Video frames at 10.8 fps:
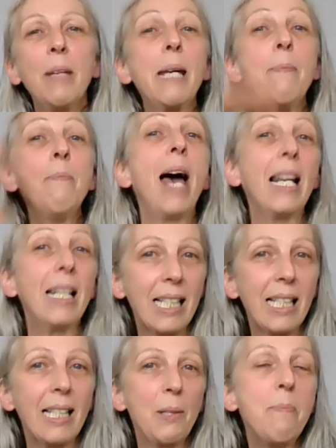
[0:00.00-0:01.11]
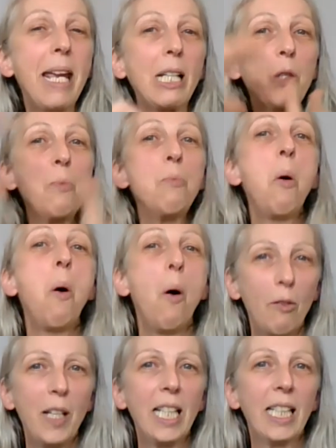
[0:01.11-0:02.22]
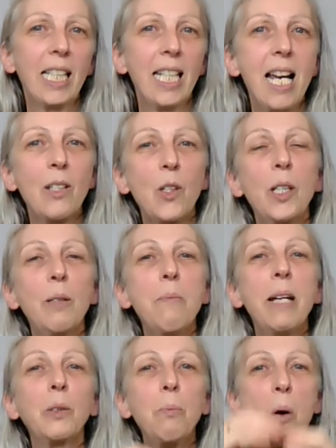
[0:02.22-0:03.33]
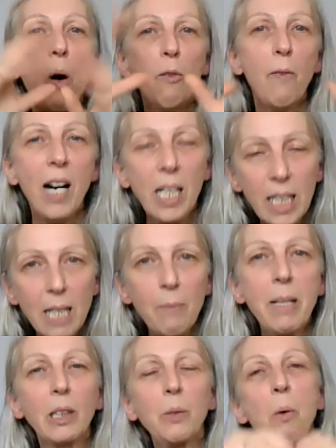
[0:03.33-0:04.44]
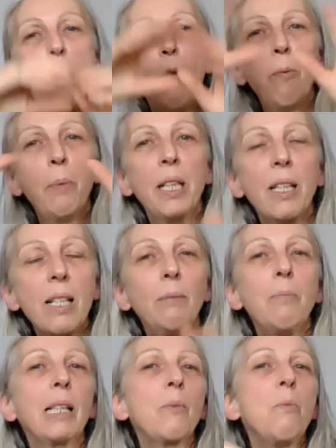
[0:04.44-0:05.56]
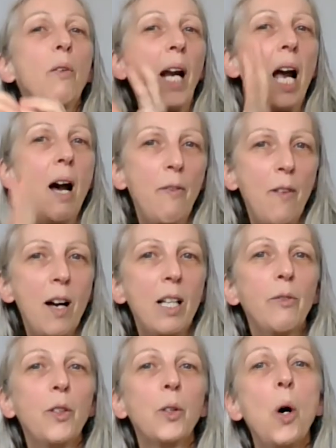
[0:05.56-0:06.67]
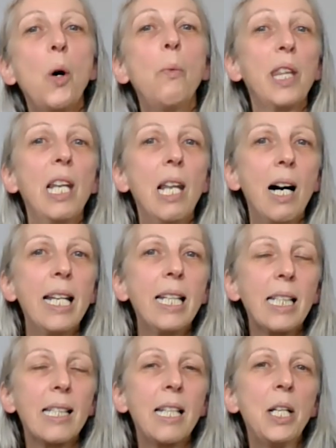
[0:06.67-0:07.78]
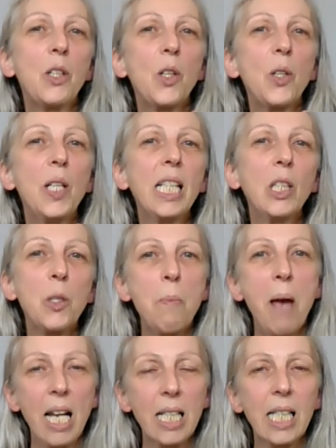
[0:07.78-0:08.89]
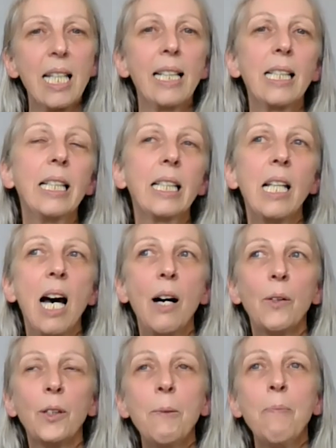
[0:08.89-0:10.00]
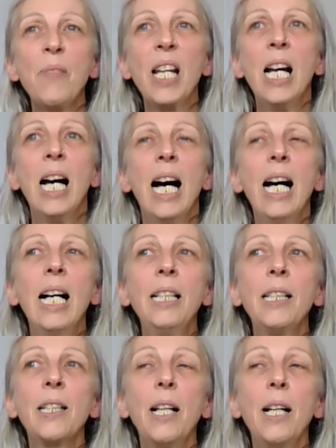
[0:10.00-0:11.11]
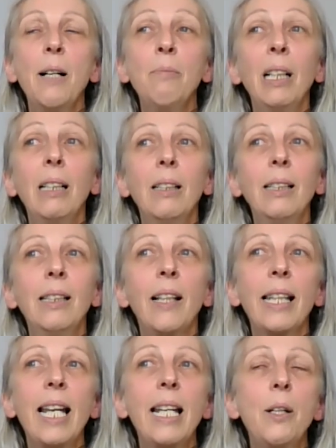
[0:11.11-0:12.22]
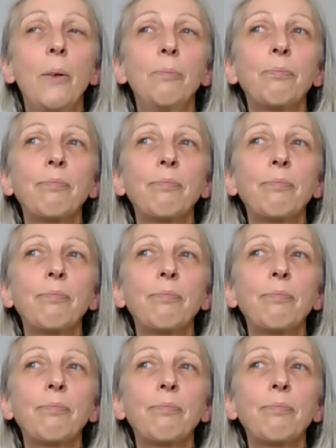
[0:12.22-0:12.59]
imbalances makes more of it. Yeah, so it makes more of vata, it makes more of pitta, it makes more of kapha if you go with the likes. So you need to balance that a little out. And then